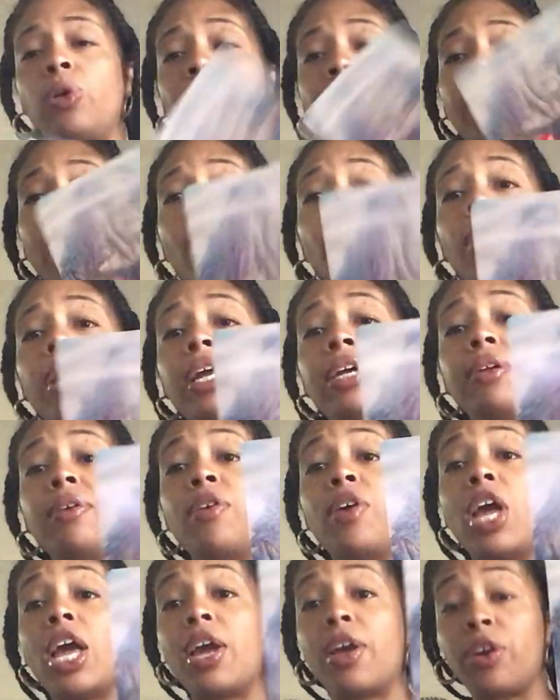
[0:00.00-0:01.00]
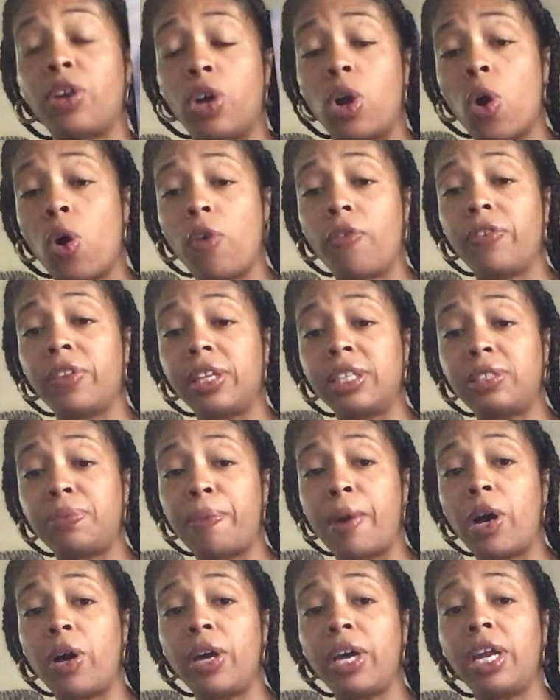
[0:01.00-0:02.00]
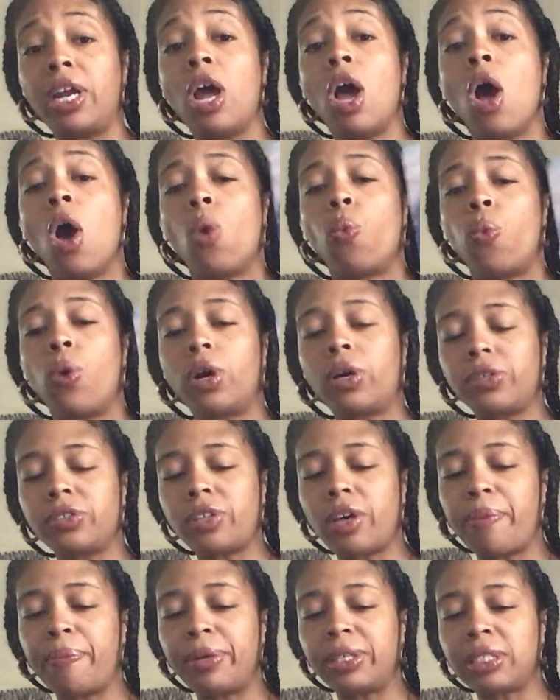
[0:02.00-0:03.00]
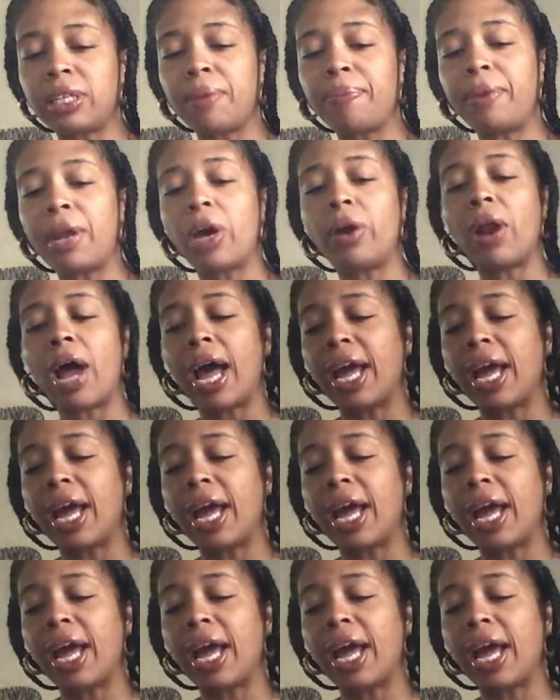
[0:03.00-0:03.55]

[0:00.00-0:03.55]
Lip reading: If I want to go over this mountain, what goes up must come down.